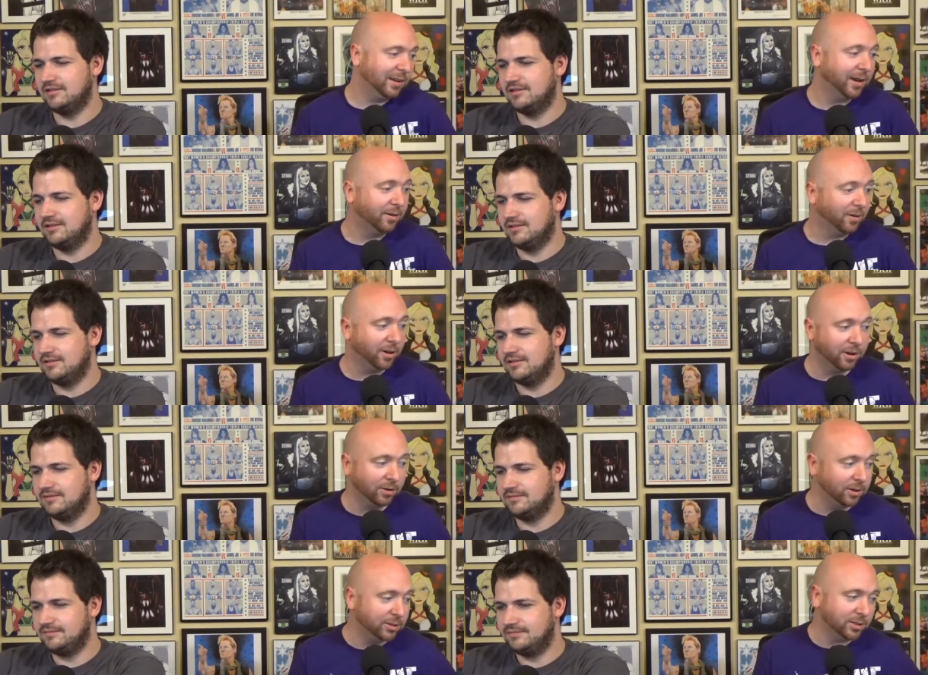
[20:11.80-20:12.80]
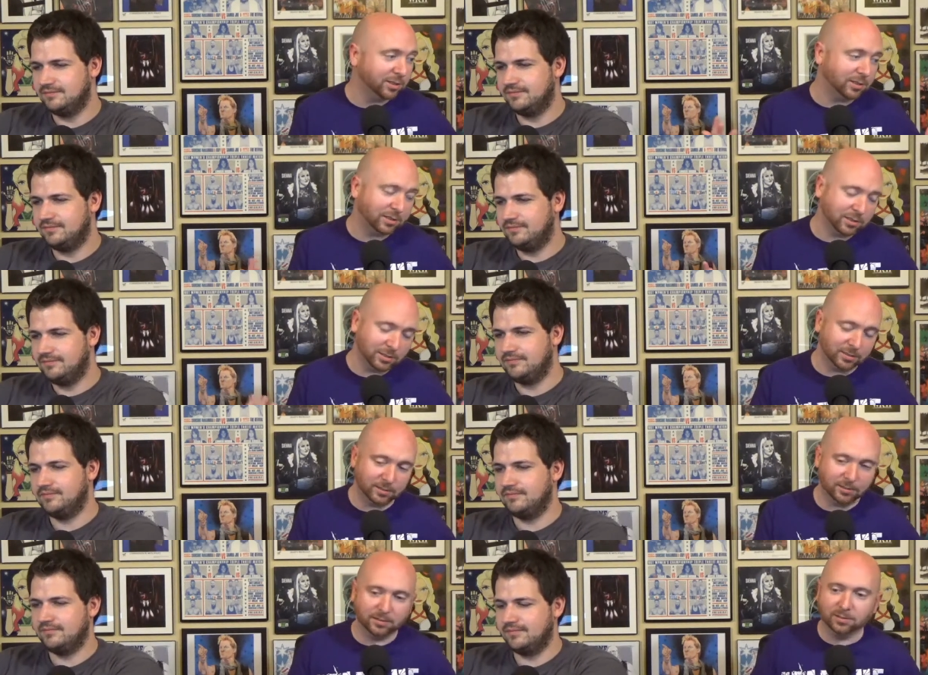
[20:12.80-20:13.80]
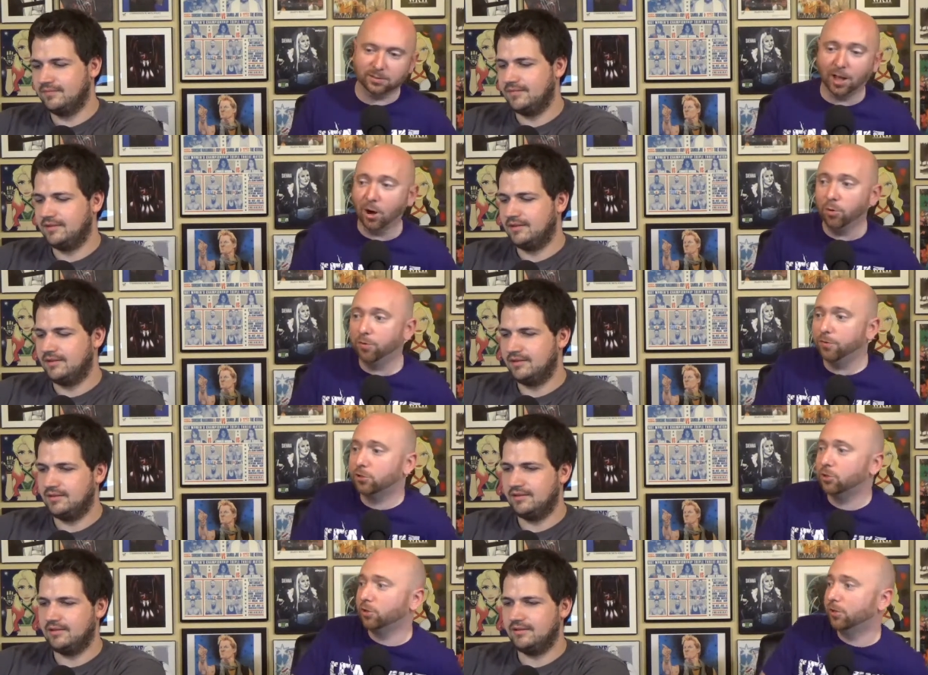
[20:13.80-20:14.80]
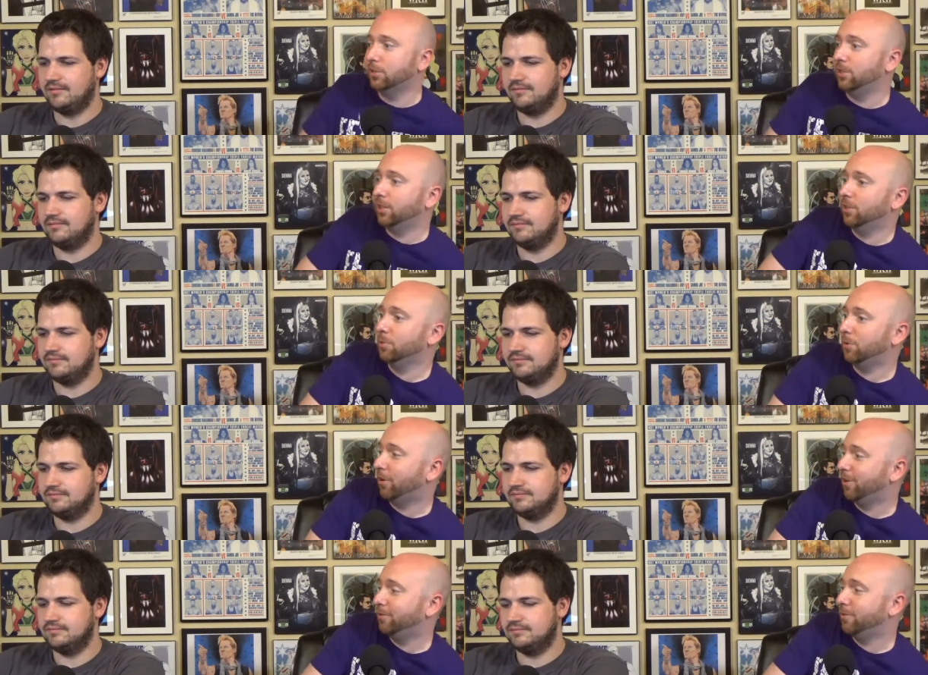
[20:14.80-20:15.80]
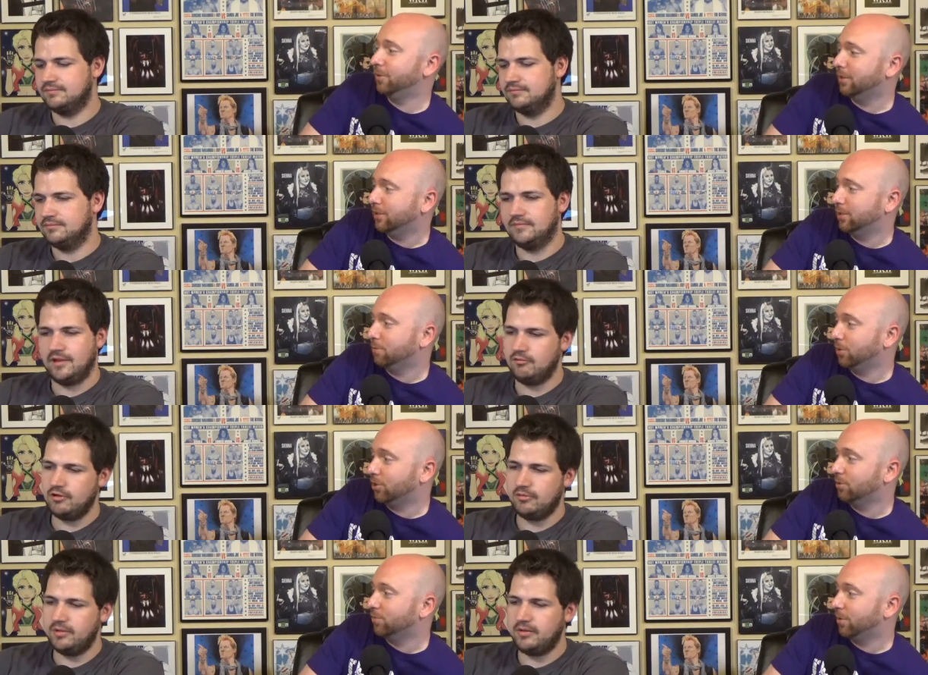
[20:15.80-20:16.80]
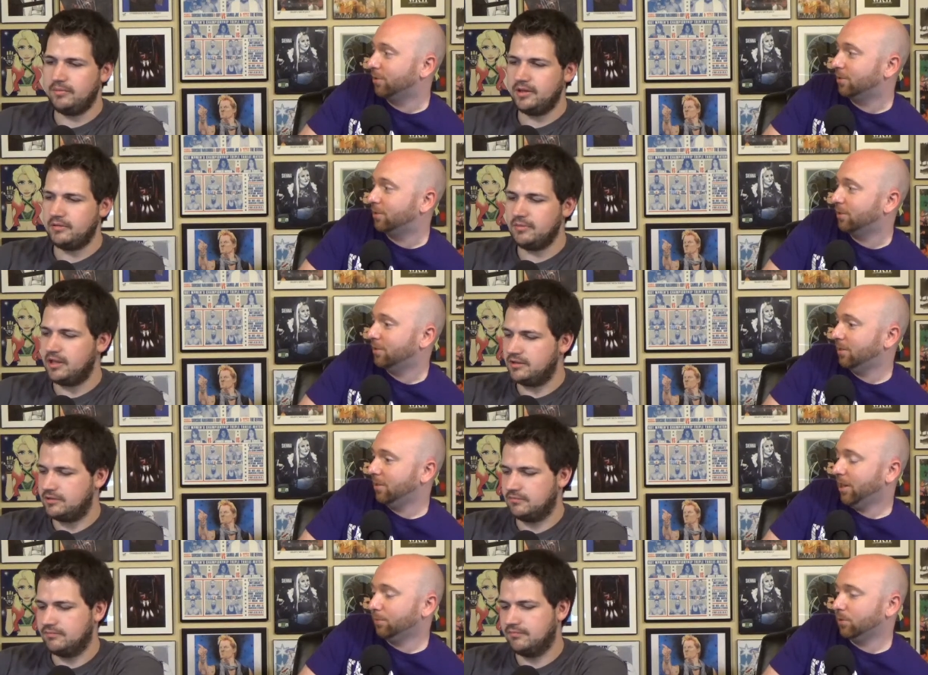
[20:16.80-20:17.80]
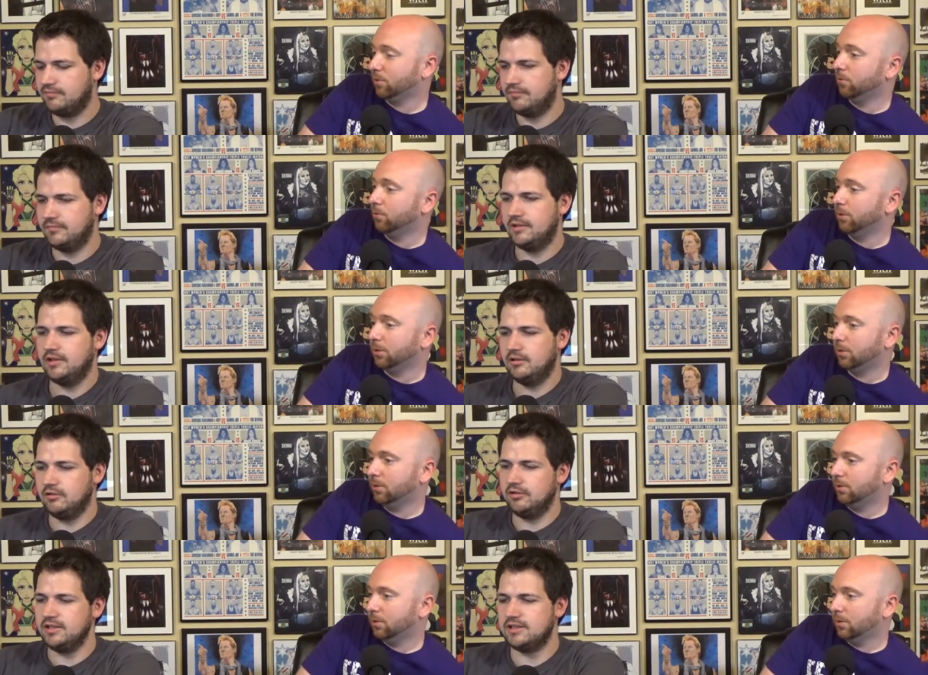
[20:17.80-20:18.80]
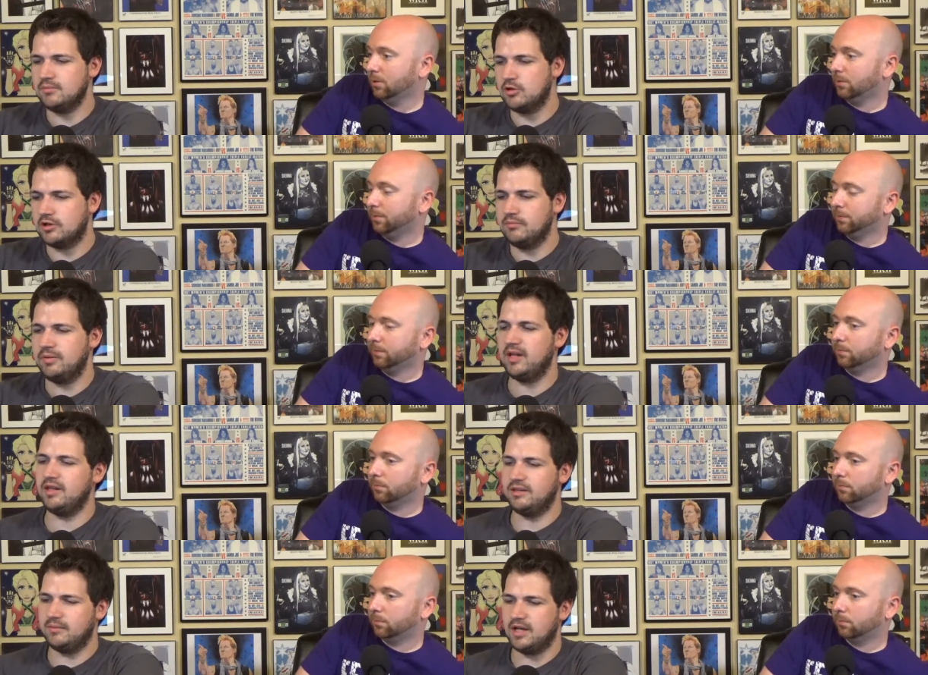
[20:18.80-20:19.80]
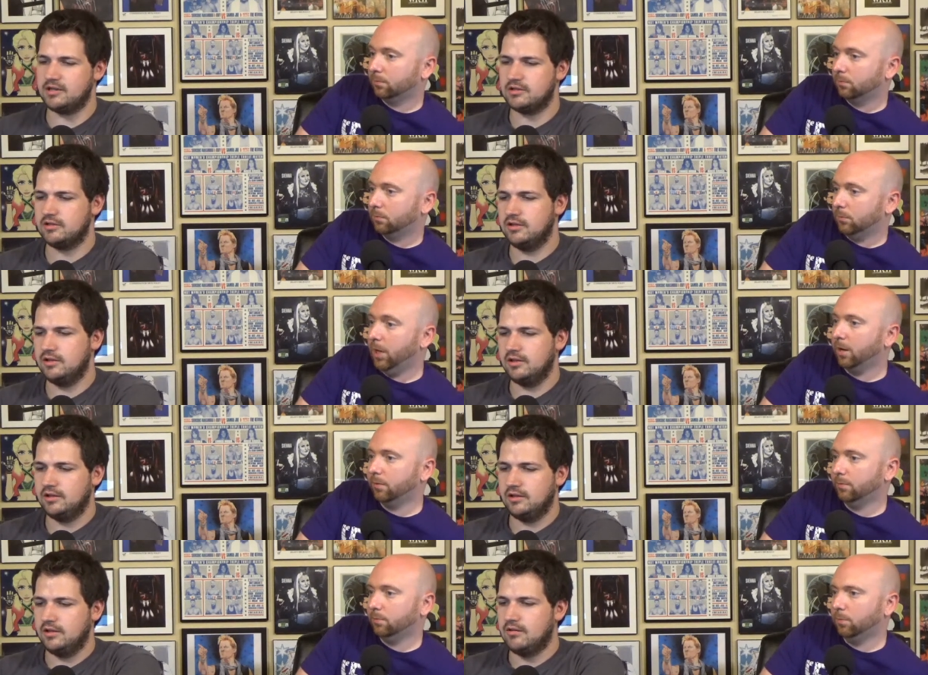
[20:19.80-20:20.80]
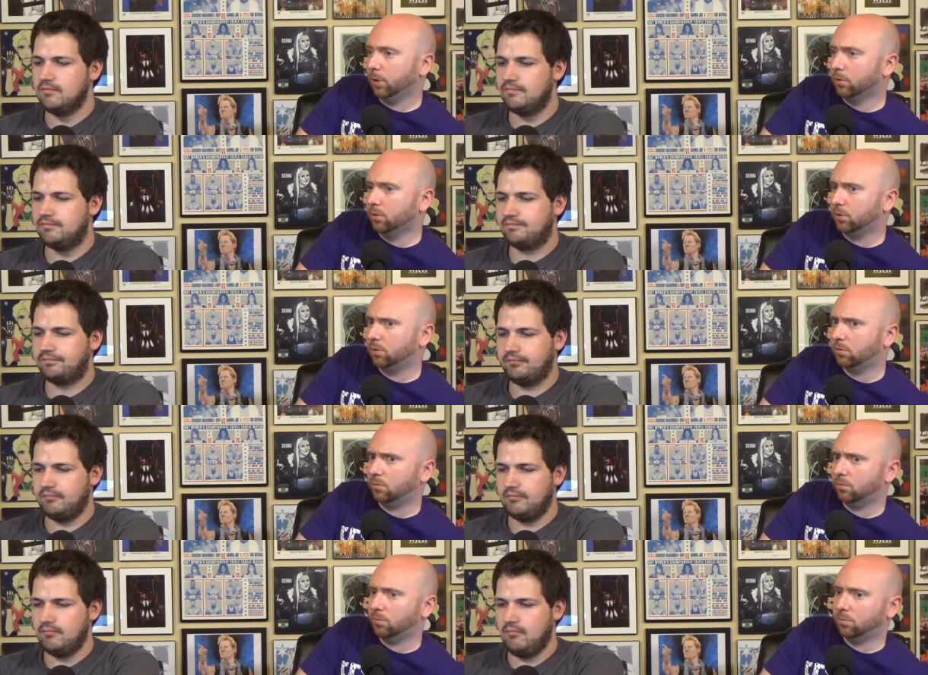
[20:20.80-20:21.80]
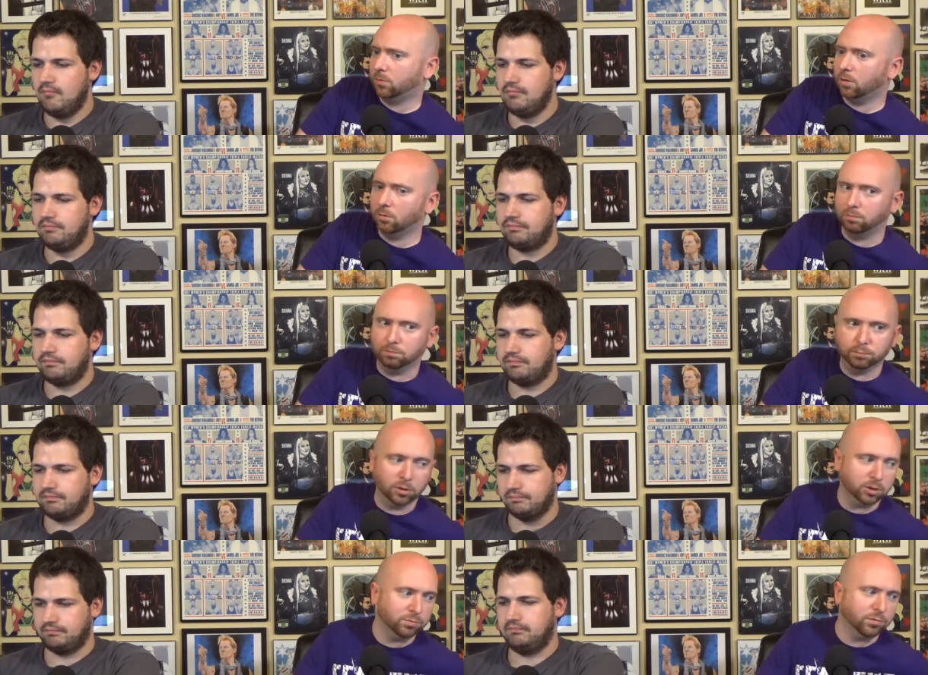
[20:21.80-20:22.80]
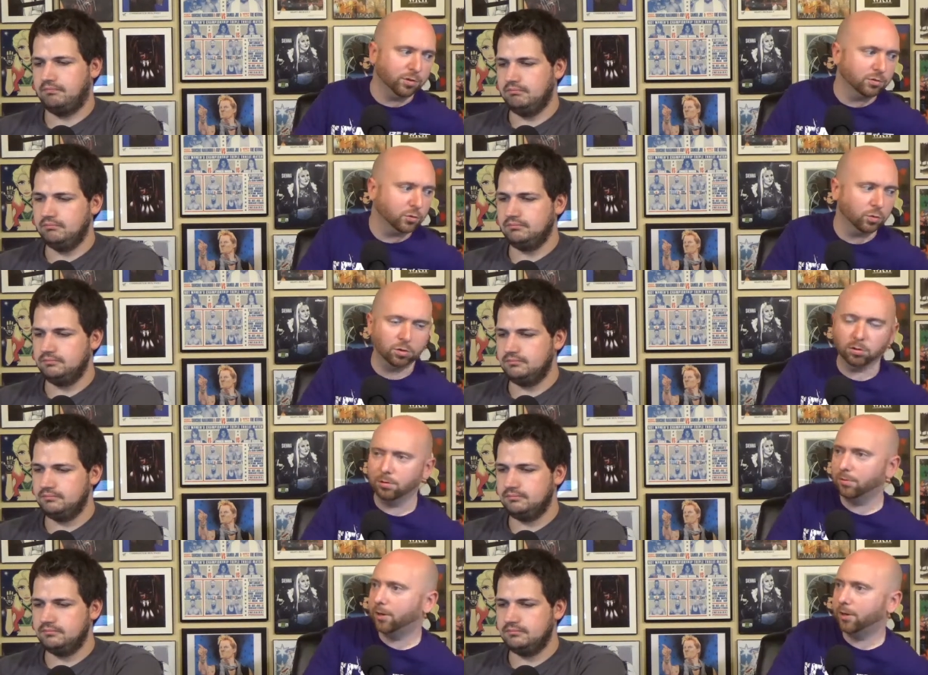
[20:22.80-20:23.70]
Speaker 1: I don't know. I just I would have enjoyed seeing the bar versus the. It Bludgeon would have been Brothers. a better match.
Speaker 2: Absolutely, or at least a more compelling match. Yeah,
Speaker 1: because the Bludgeon Brothers were